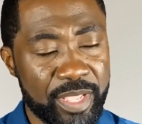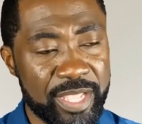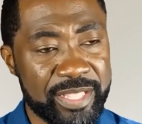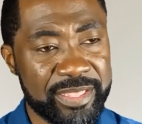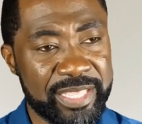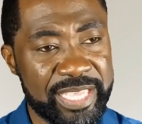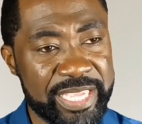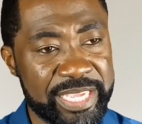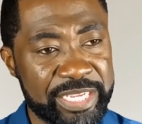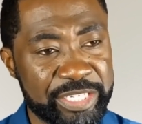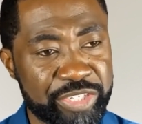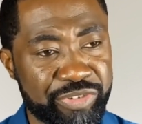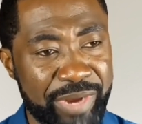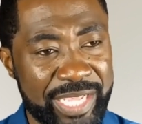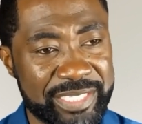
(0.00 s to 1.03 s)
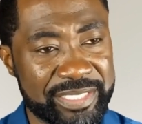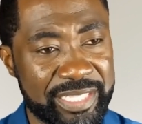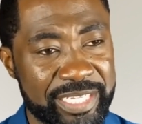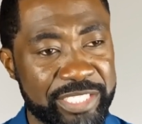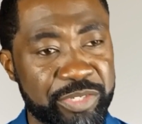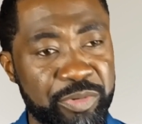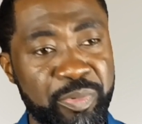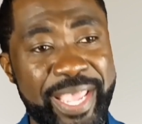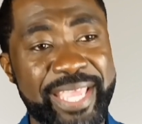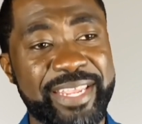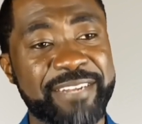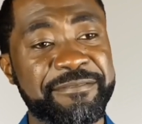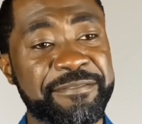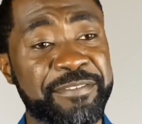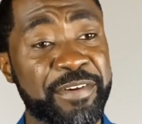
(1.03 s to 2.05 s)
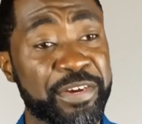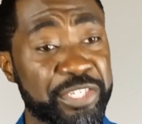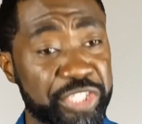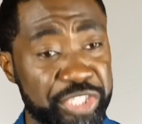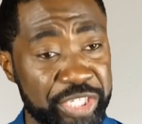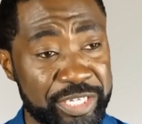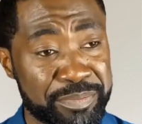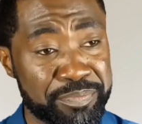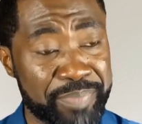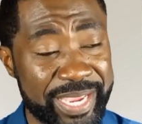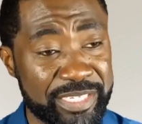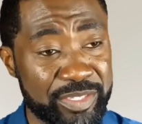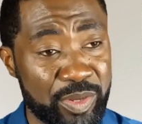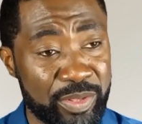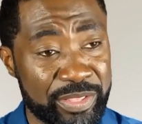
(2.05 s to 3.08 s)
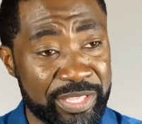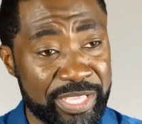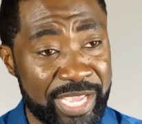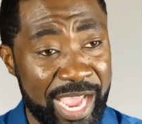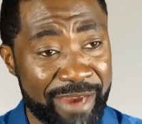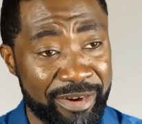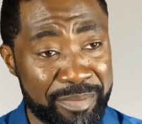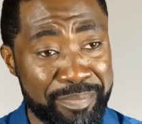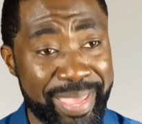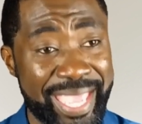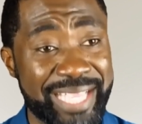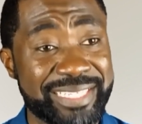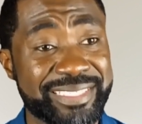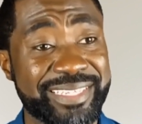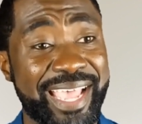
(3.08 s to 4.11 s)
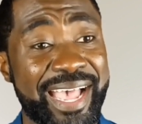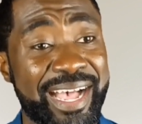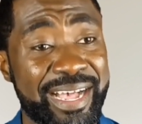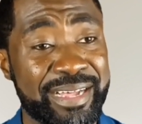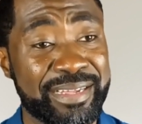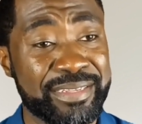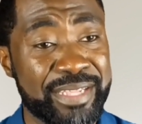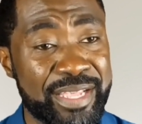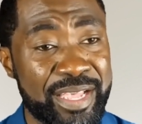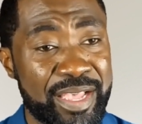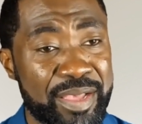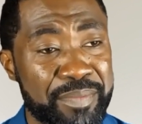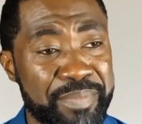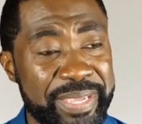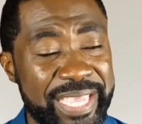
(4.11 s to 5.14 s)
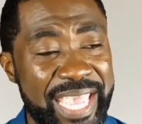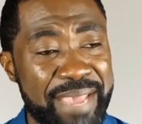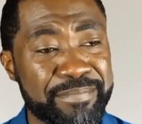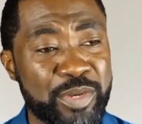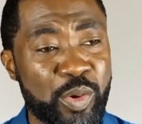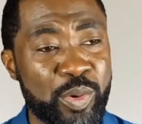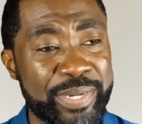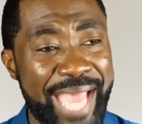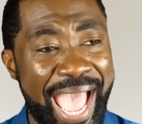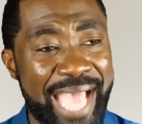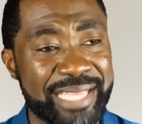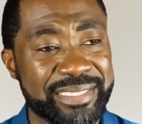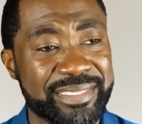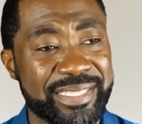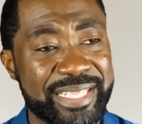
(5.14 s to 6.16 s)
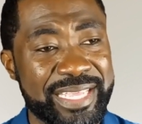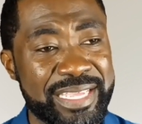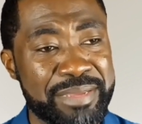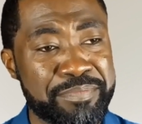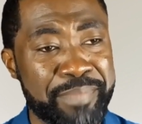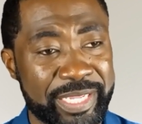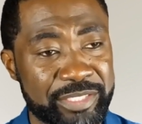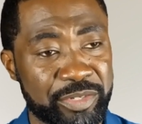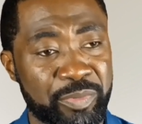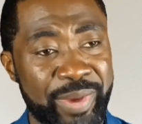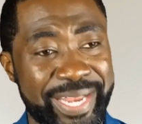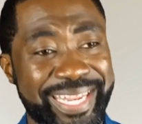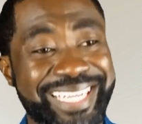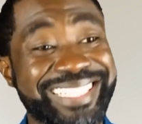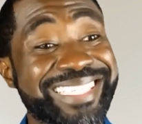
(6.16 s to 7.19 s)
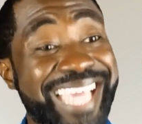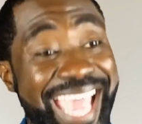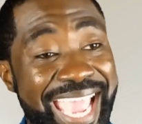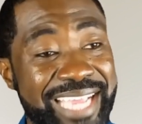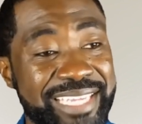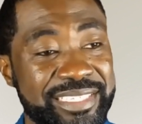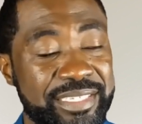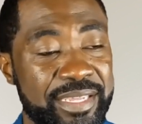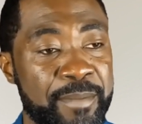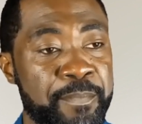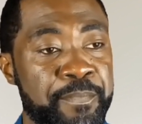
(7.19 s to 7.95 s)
The transliterated version based on the Aramaic style became known as the Masoretic text.